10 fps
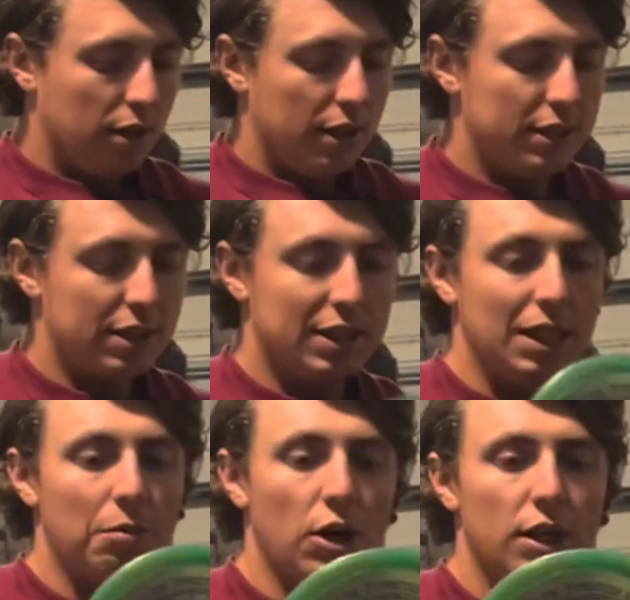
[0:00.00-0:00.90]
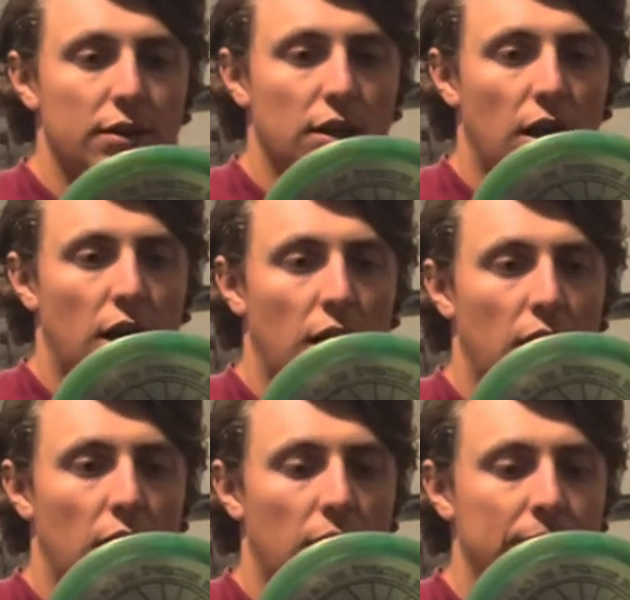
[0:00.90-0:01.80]
This is T-Bird.
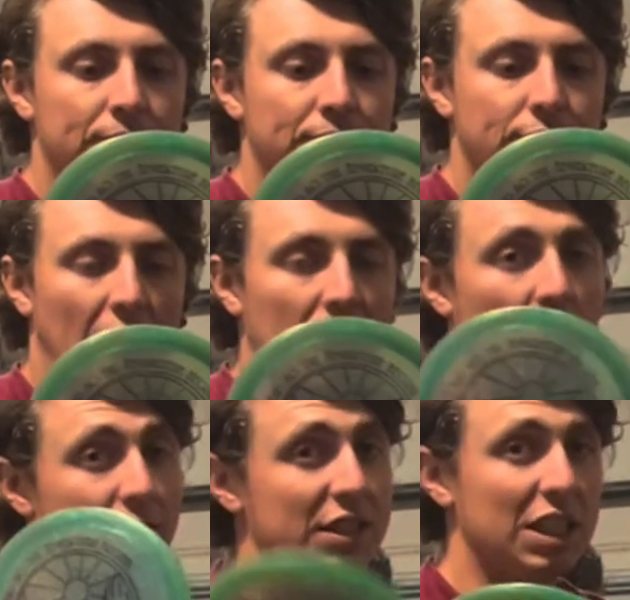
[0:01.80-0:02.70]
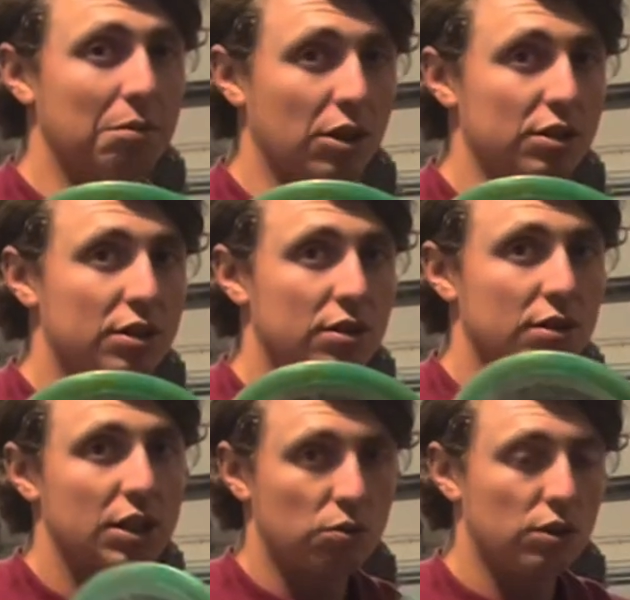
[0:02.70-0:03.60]
I love T-Birds.
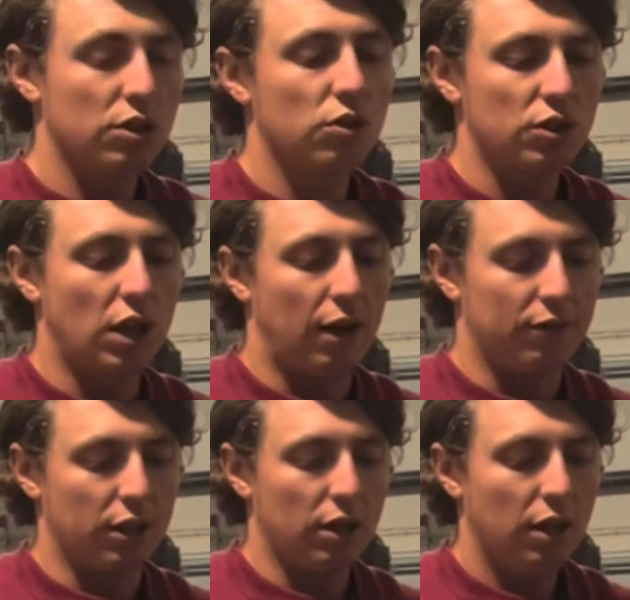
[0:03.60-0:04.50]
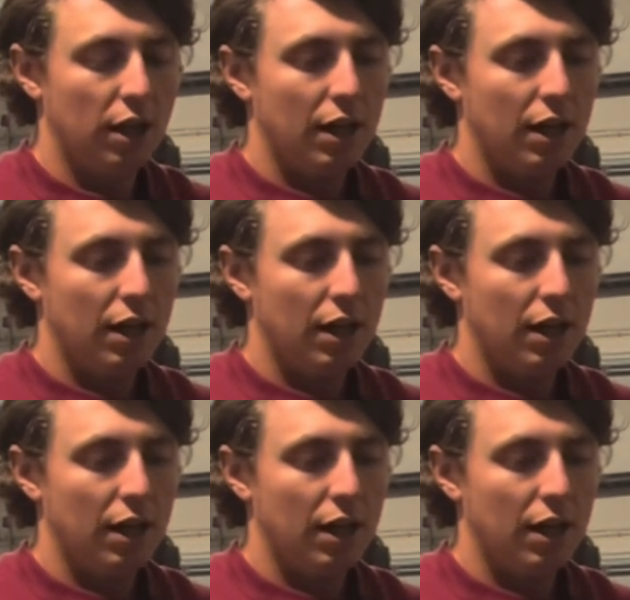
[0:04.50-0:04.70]
This one's a little softer.